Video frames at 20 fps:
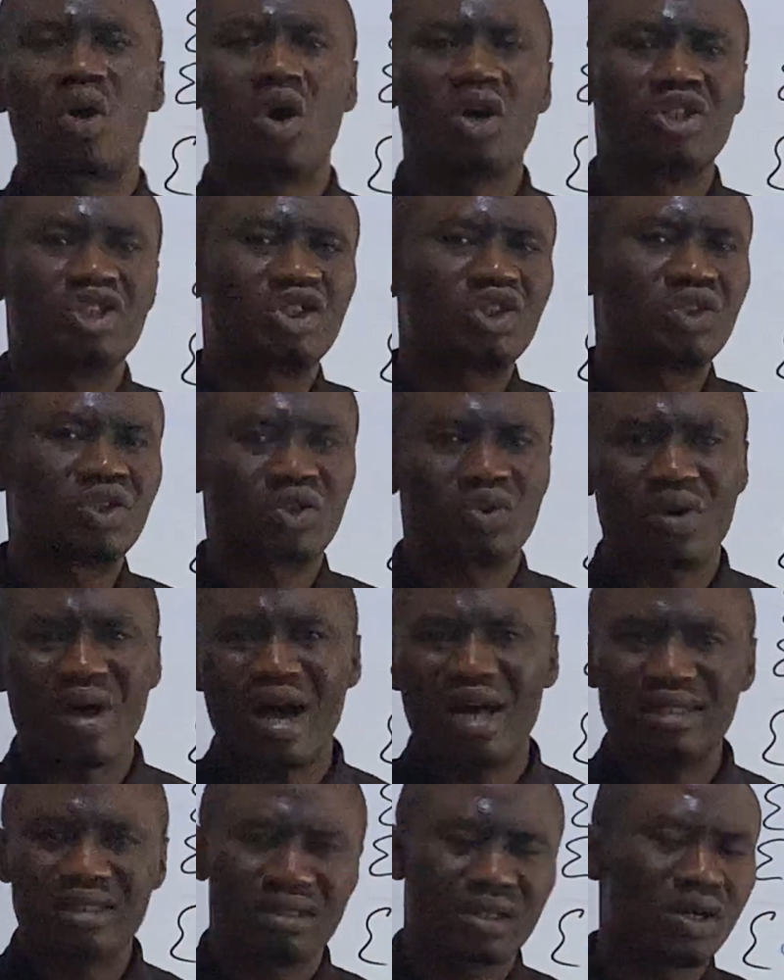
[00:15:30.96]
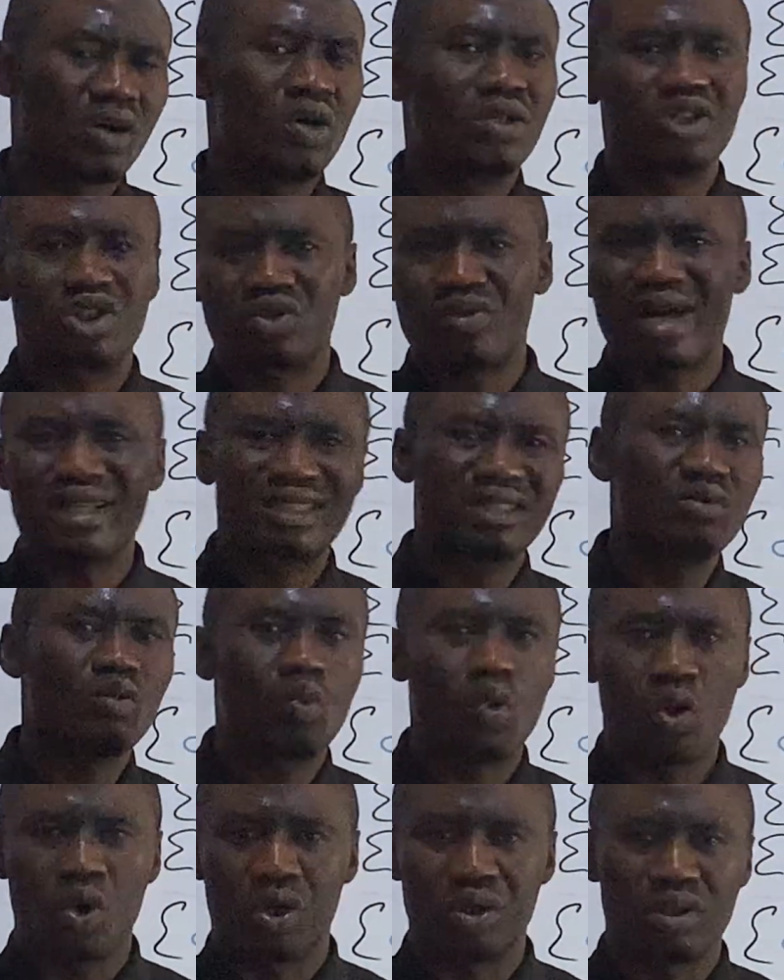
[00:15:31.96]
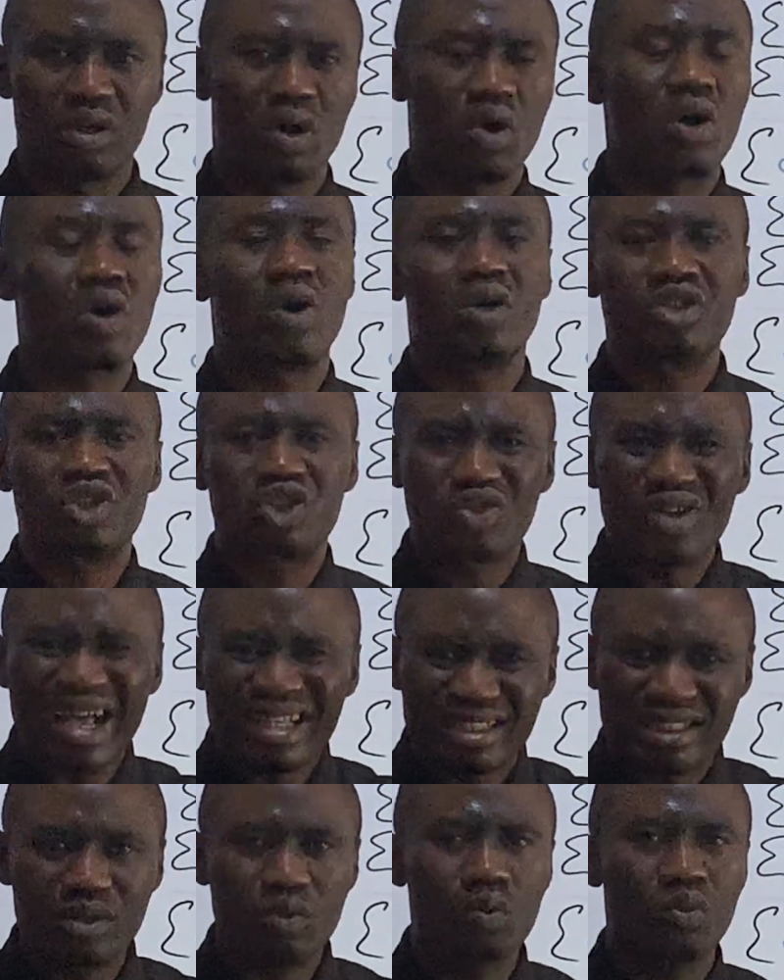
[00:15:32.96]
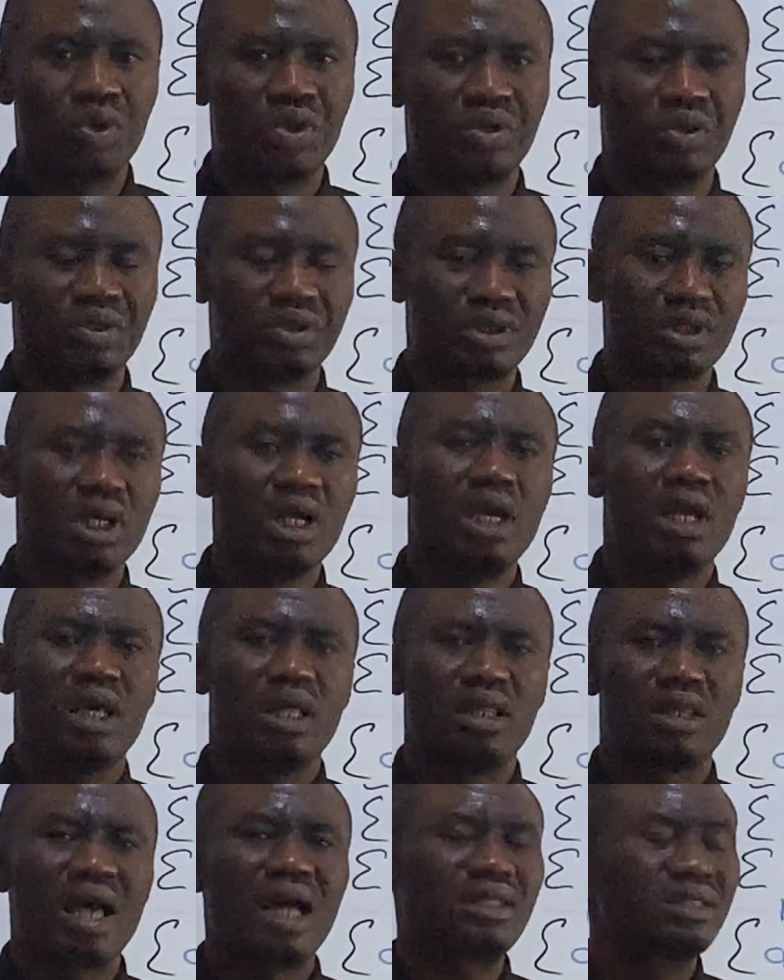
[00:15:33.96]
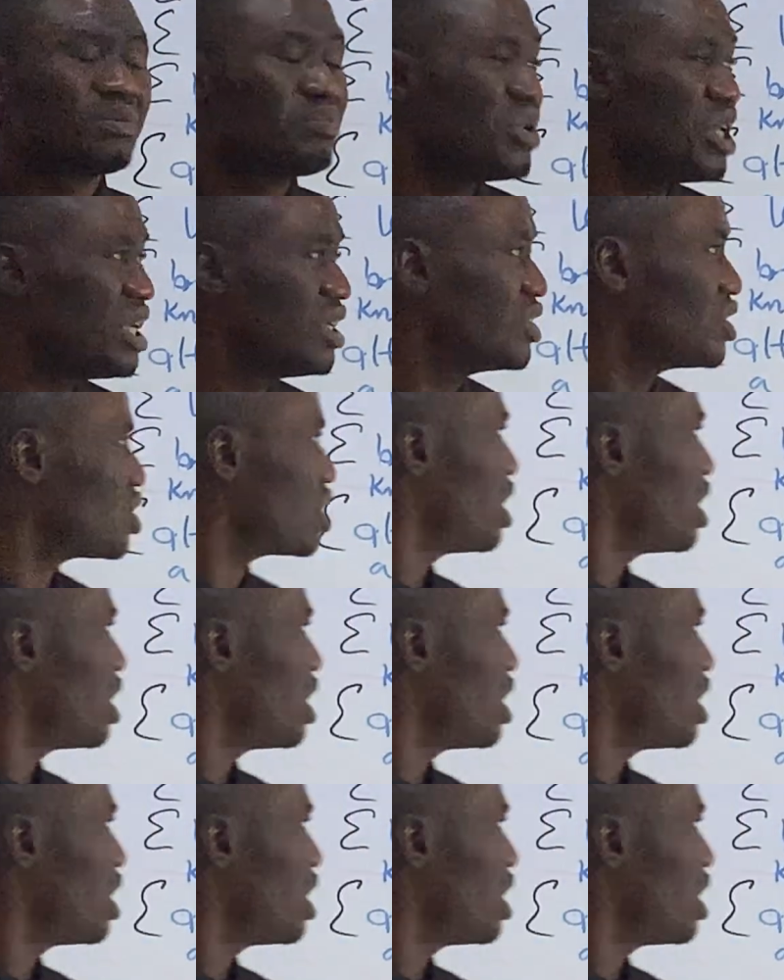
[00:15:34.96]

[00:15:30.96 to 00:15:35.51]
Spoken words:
contrasting word or contrasting word. That means